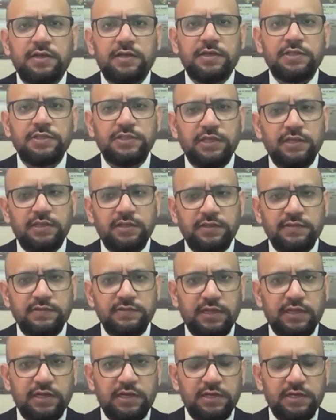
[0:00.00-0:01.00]
There is
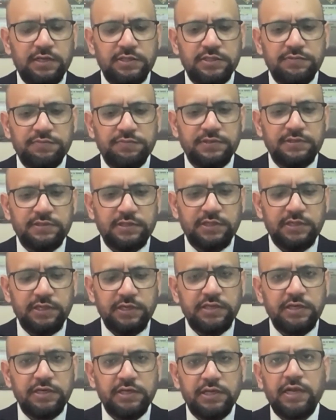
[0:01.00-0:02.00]
a
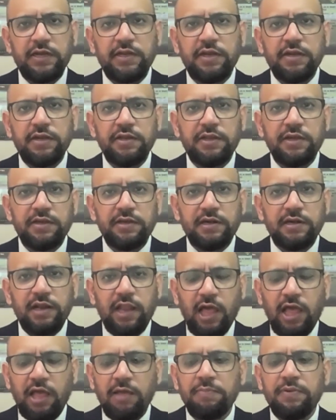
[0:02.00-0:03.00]
sophisticated and dedicated
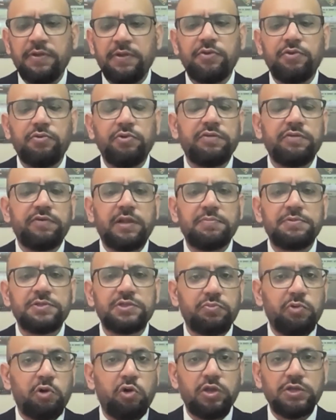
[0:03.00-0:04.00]
lab to develop
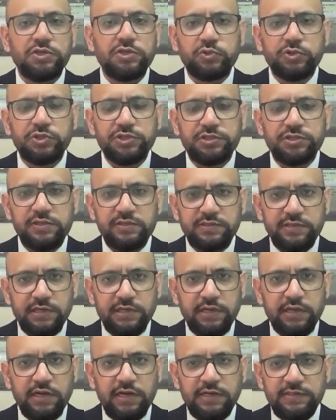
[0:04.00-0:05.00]
small educational
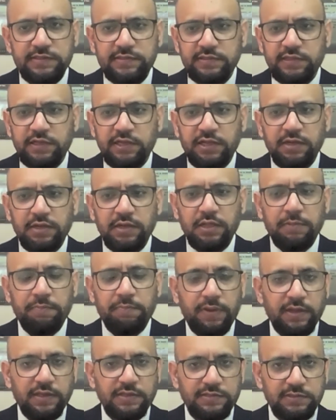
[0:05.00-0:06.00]
satellites in
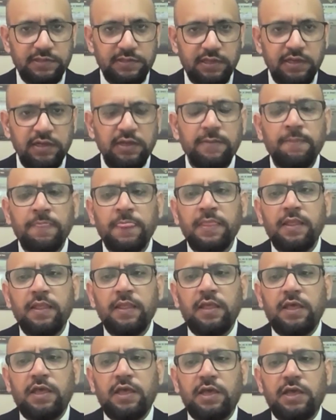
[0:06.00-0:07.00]
Pakistan,
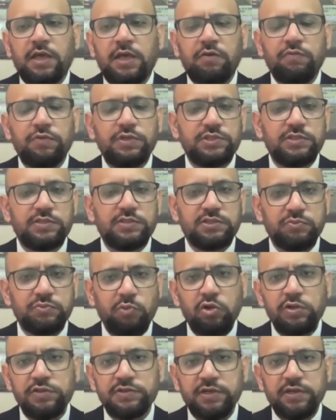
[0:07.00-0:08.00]
which is
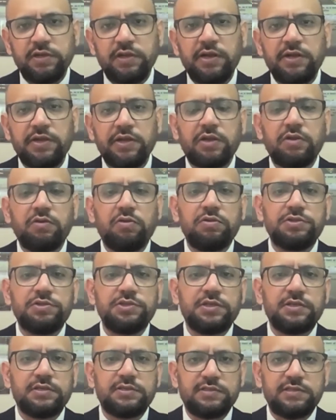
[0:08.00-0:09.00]
Small Satellite Technology
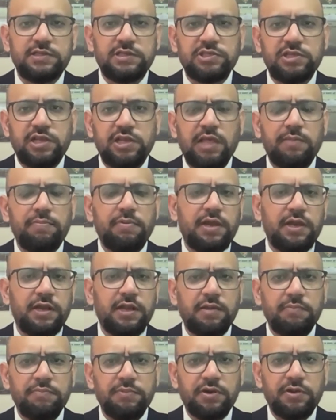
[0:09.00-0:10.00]
and Research Lab, and
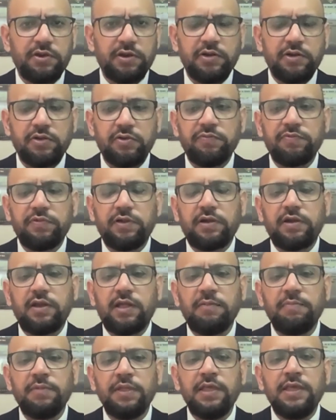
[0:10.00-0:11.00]
I'm the director of that
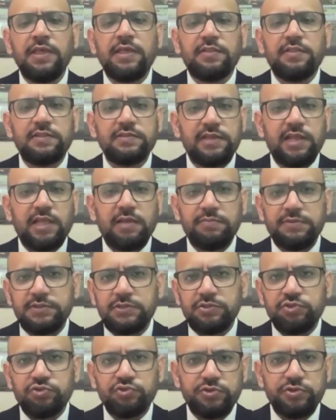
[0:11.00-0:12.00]
lab. This lab is
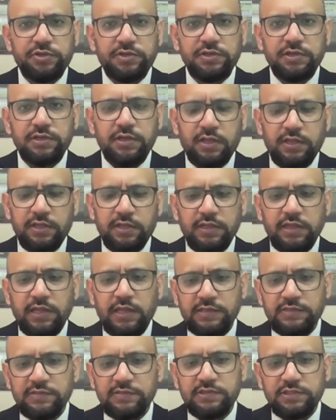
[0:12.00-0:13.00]
situated in
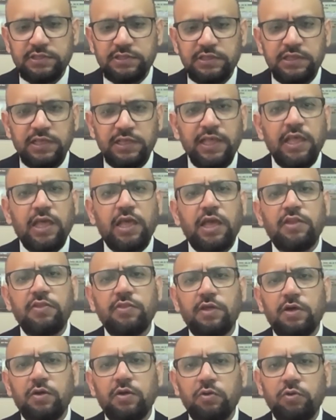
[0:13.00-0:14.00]
IST,
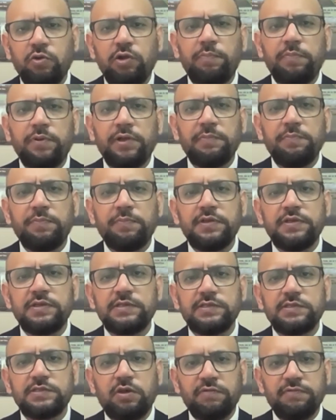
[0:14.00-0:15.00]
and the whole
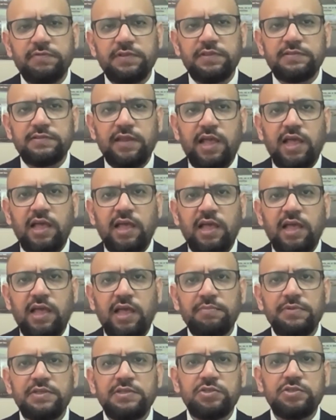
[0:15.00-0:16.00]
purpose of this lab
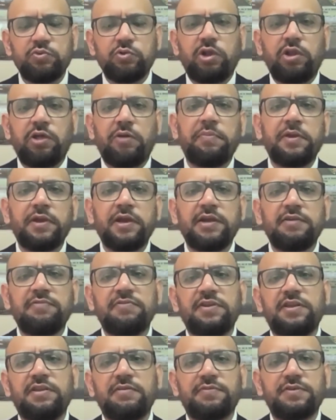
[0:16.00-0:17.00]
is to collaborate with
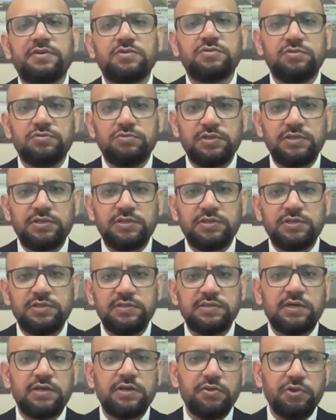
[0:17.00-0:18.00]
different students and
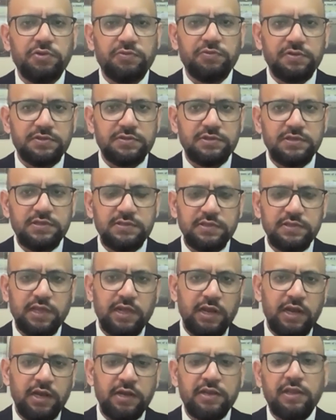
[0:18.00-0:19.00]
universities
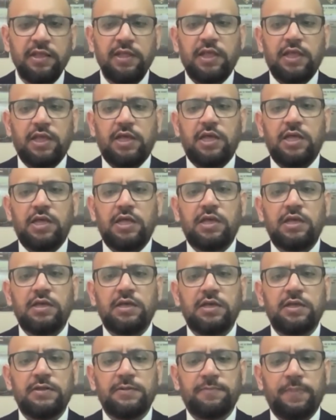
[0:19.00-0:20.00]
and
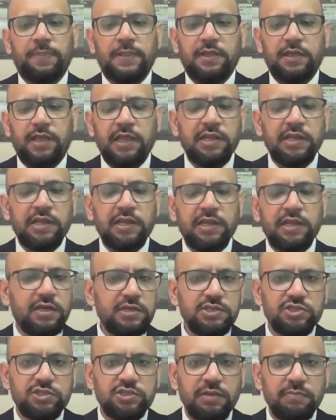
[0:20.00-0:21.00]
encourage
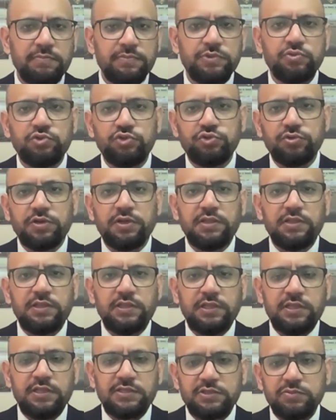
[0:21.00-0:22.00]
them to join
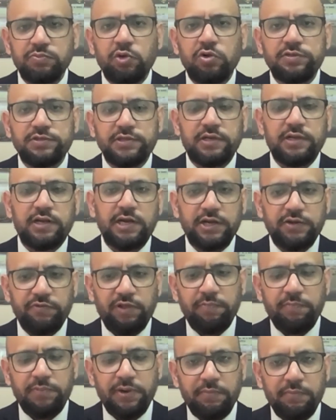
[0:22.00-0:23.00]
the small satellite
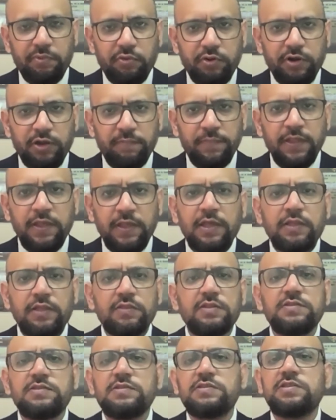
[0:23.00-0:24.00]
development program.
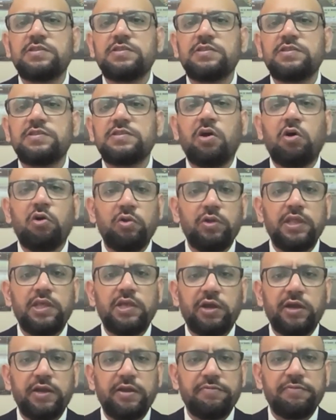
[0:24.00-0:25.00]
This is the only
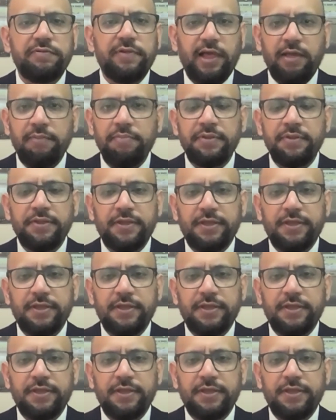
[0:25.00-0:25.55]
kind of lab